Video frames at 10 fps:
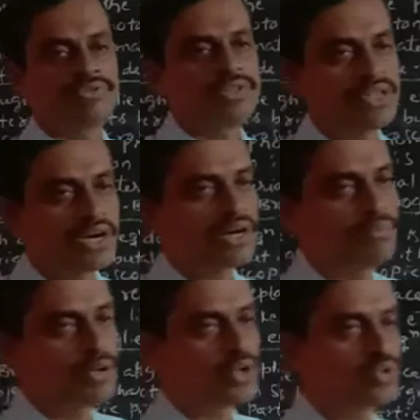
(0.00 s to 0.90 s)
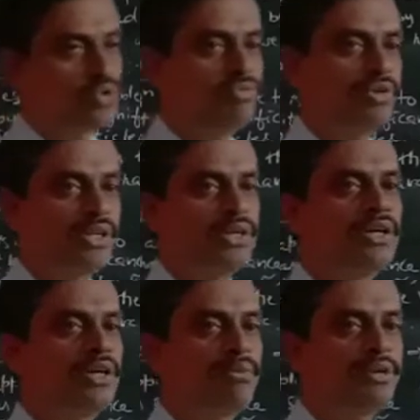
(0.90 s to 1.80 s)
this electron microscope for the
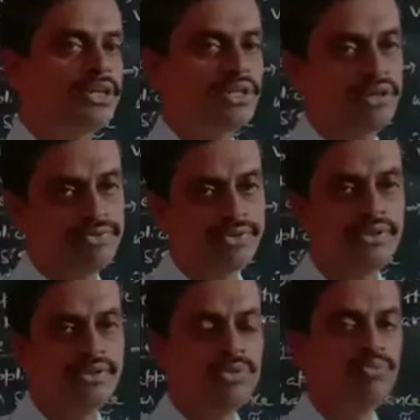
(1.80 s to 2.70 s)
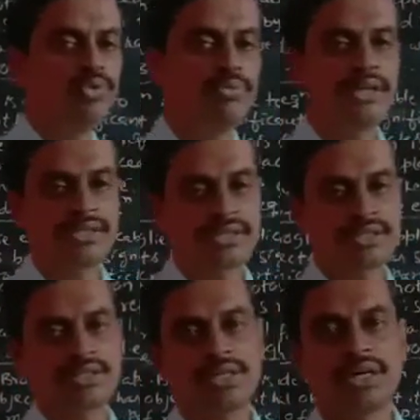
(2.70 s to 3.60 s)
determination of movements
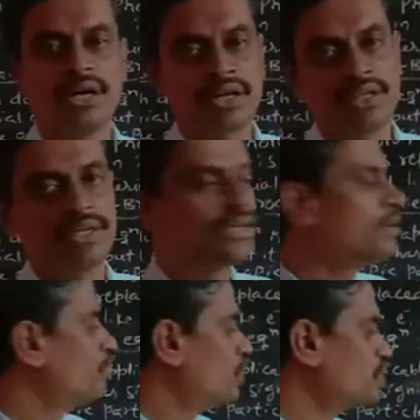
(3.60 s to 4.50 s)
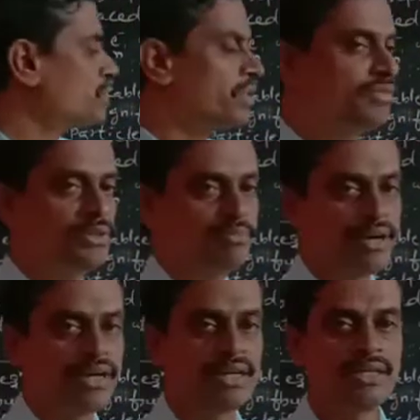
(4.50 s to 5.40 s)
or the position of the
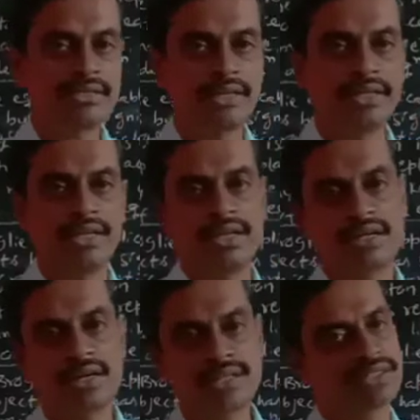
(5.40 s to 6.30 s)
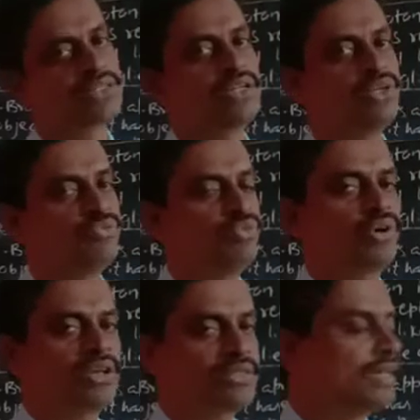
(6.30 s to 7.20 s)
particles like electrons,
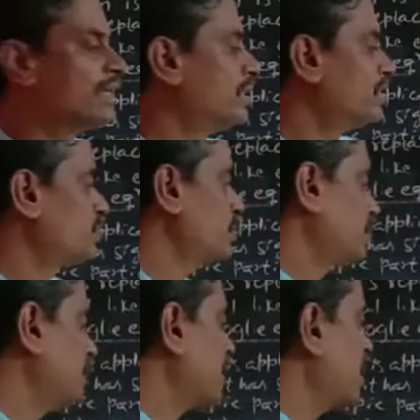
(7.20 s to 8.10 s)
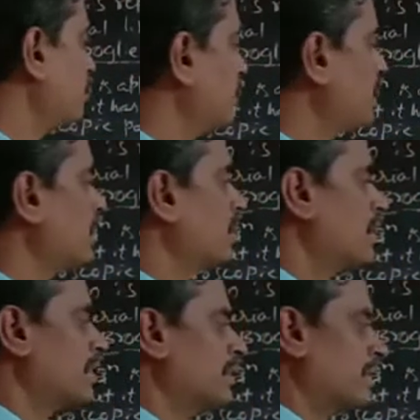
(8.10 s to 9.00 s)
photons, like that. So that can be
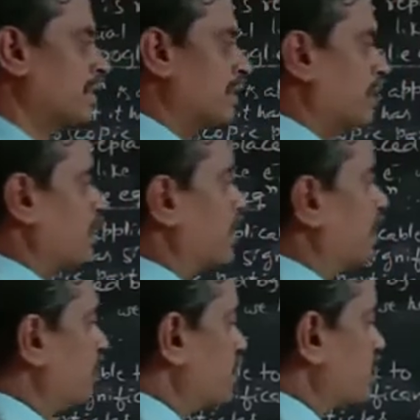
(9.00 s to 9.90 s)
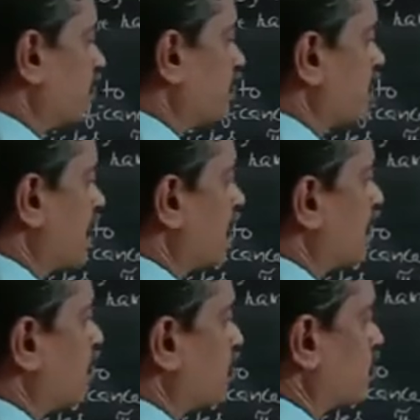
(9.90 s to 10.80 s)
the invention of this
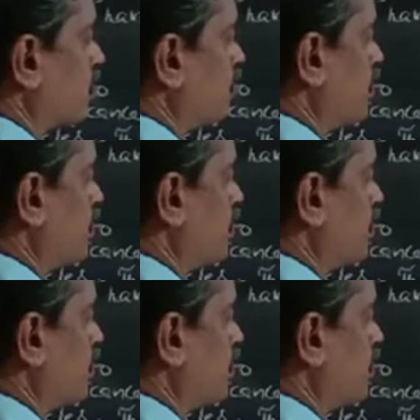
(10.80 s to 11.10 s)
electron microscope